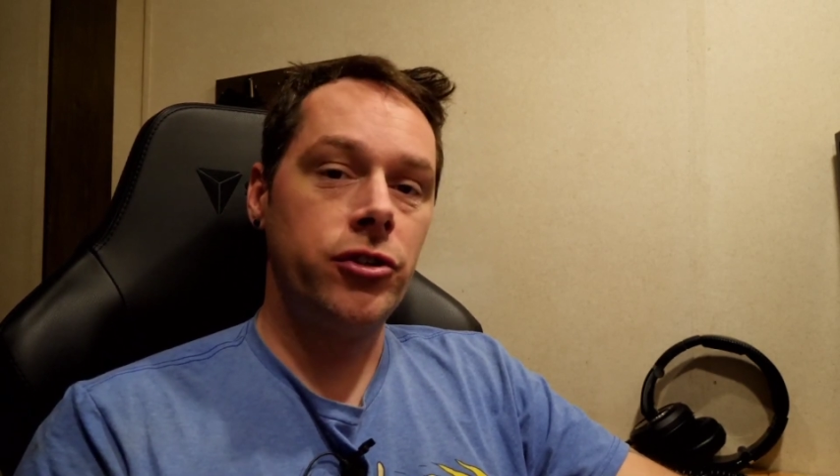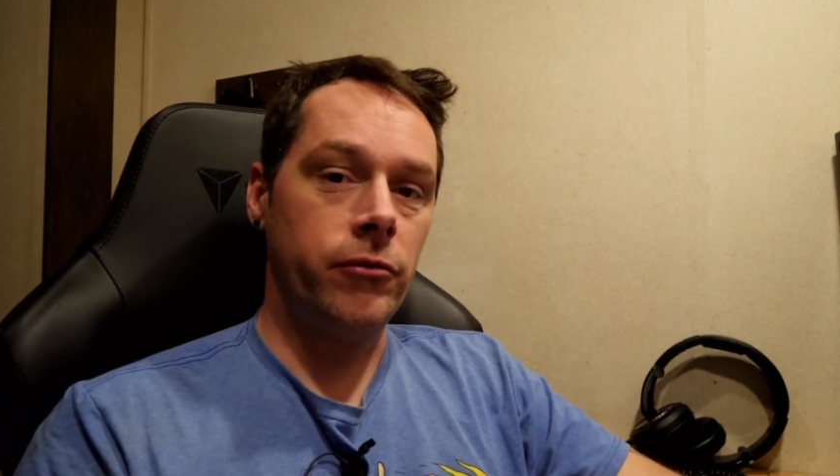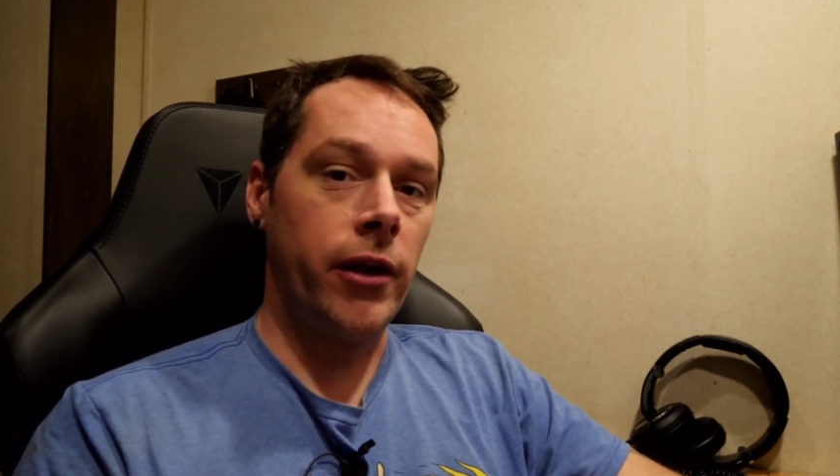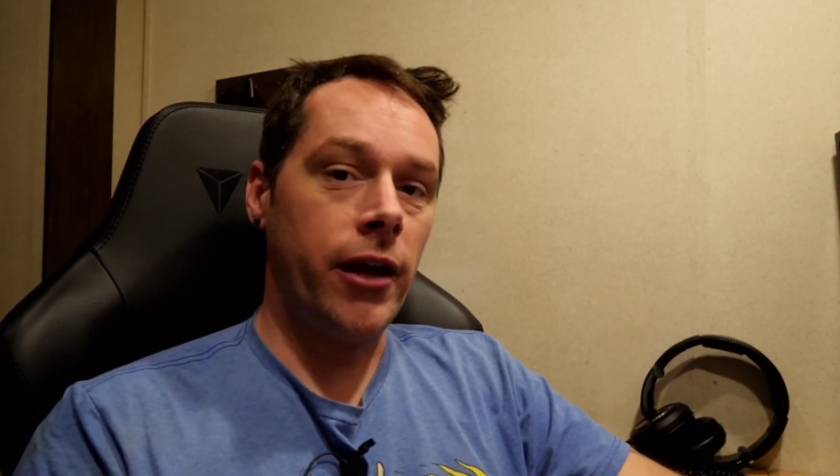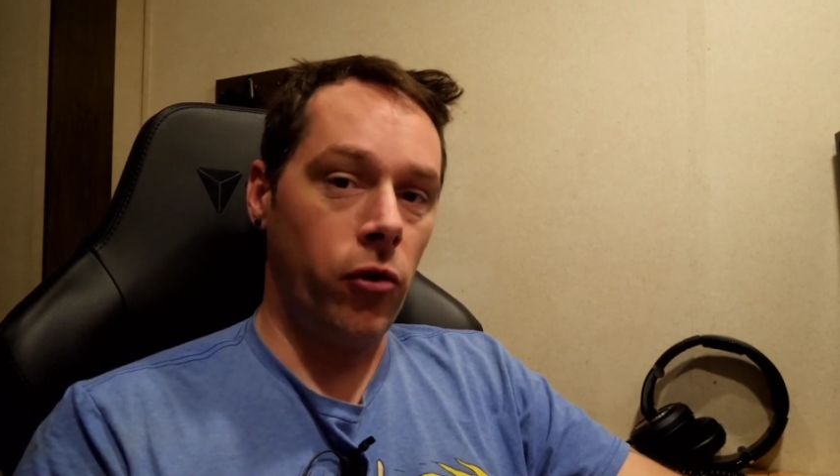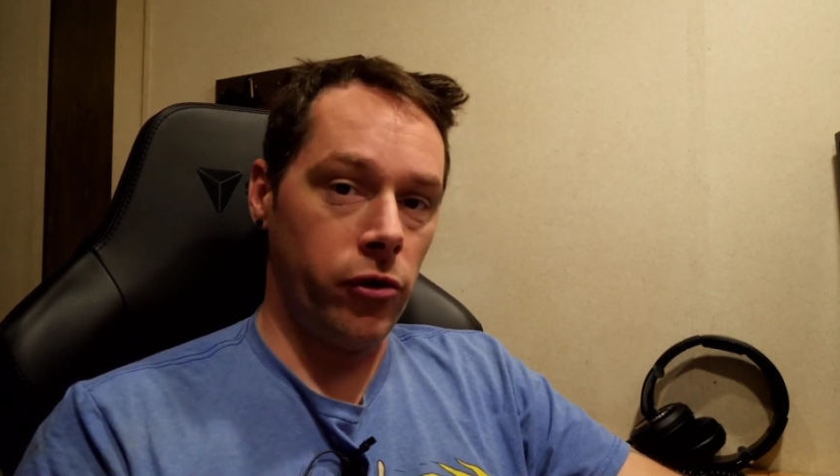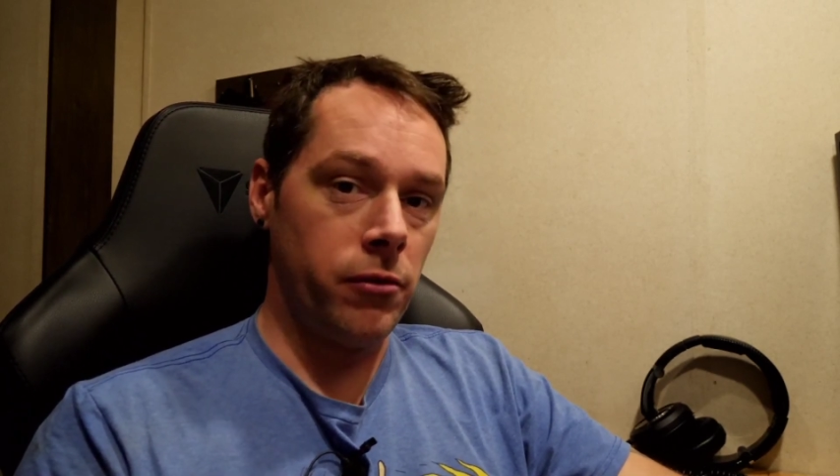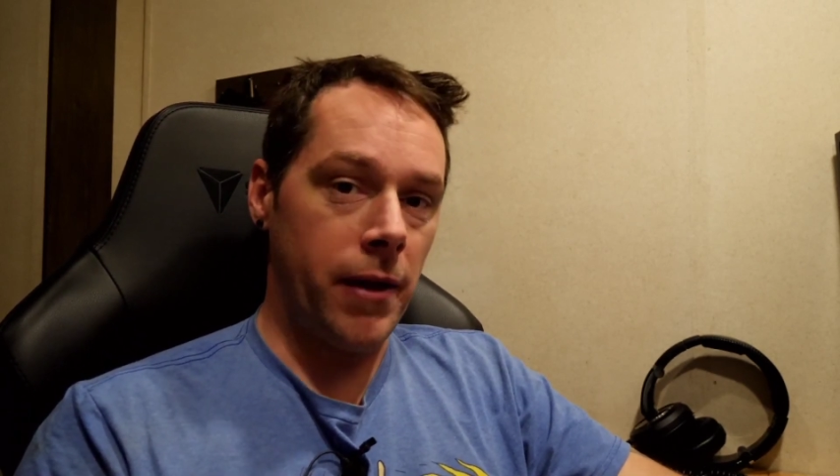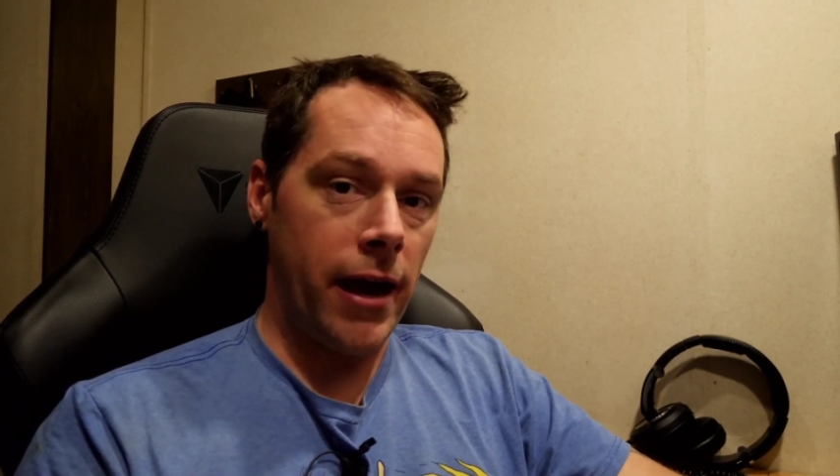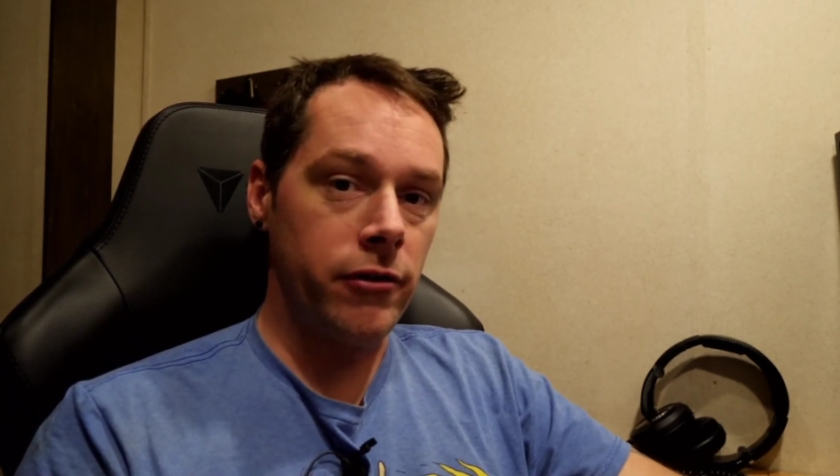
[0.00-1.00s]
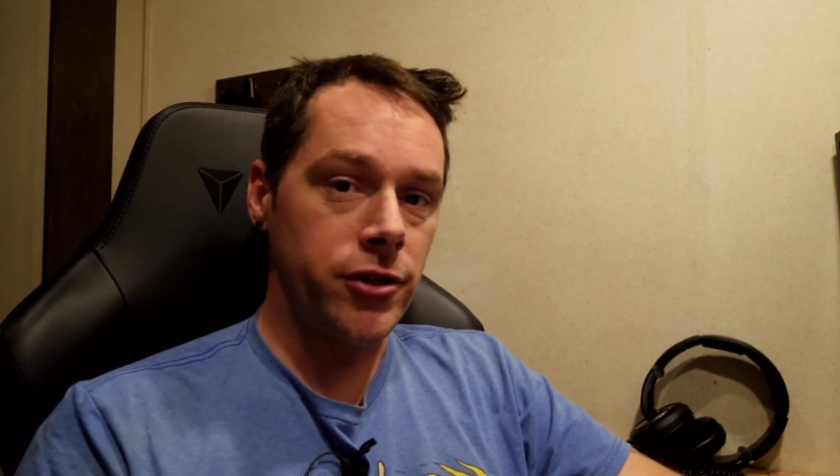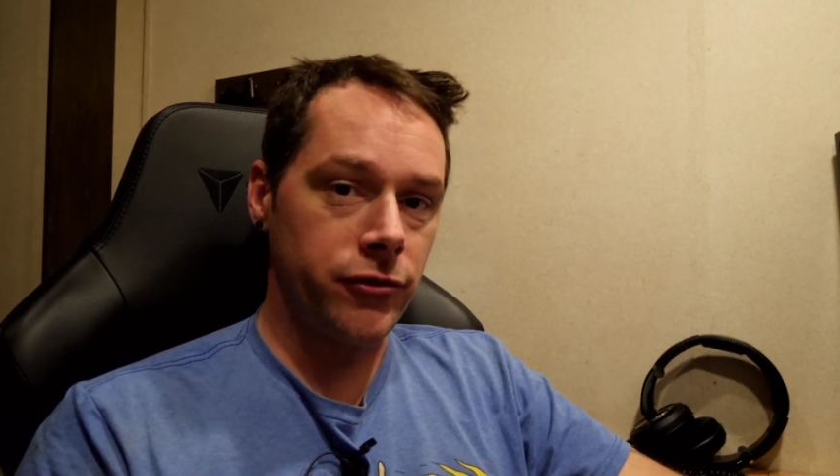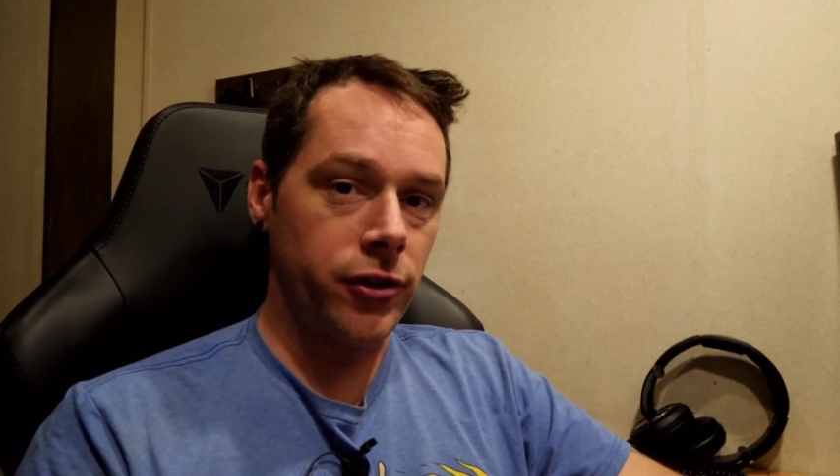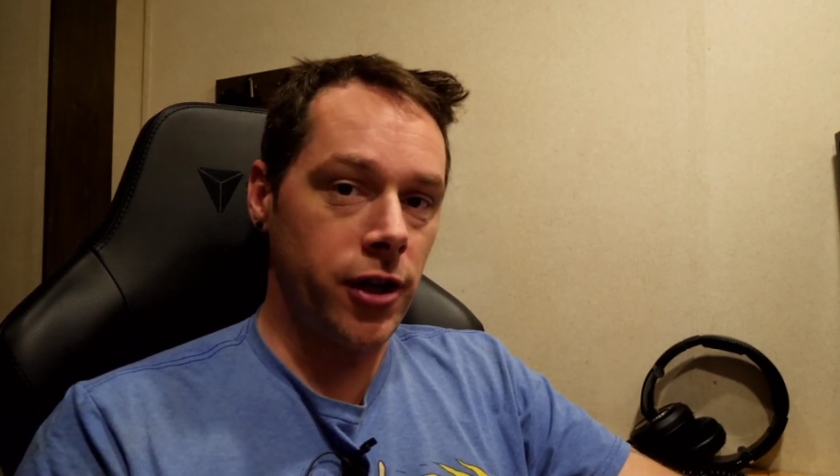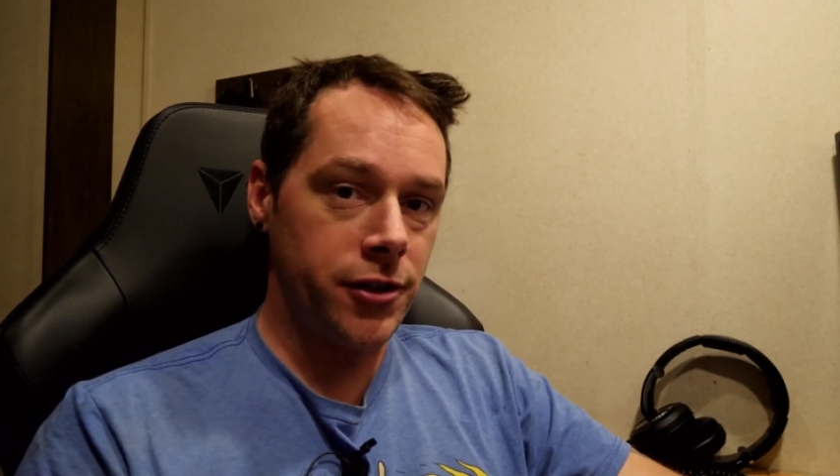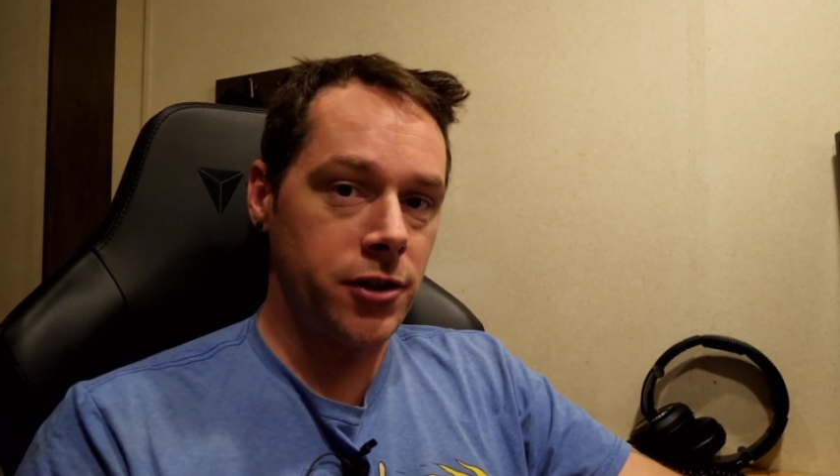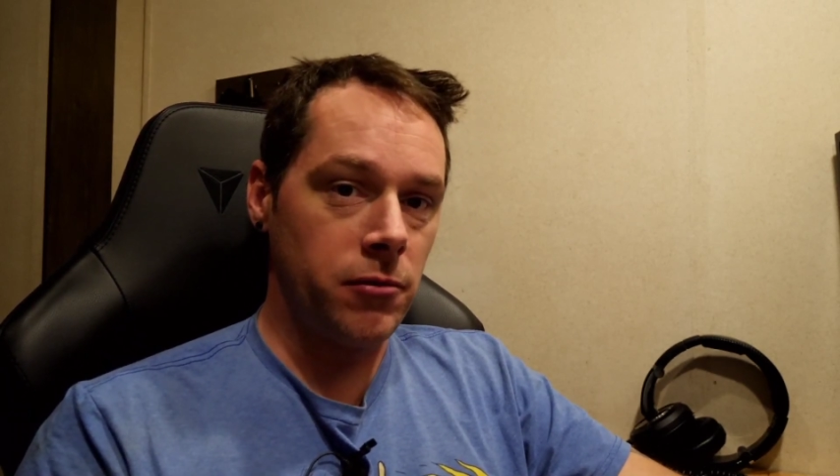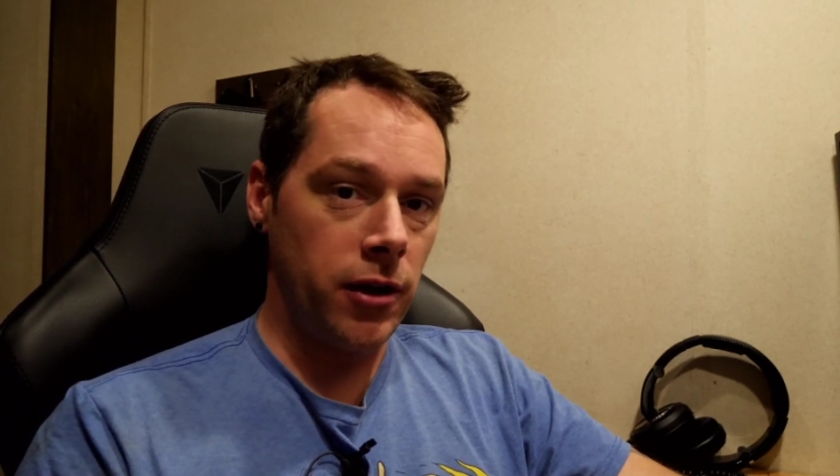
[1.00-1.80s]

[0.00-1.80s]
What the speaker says: When I order batteries for a customer,